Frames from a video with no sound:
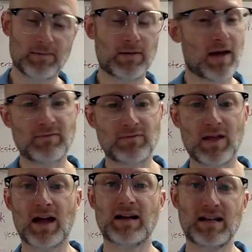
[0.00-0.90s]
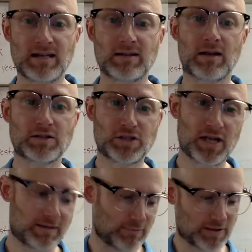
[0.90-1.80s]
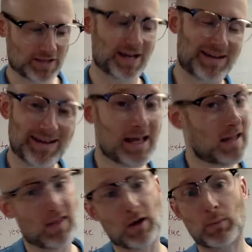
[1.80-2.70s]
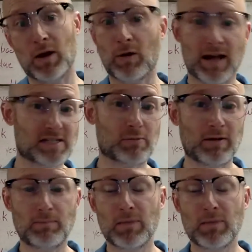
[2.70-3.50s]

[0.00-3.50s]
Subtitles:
have not eaten lunch yet, which that'll be our next one.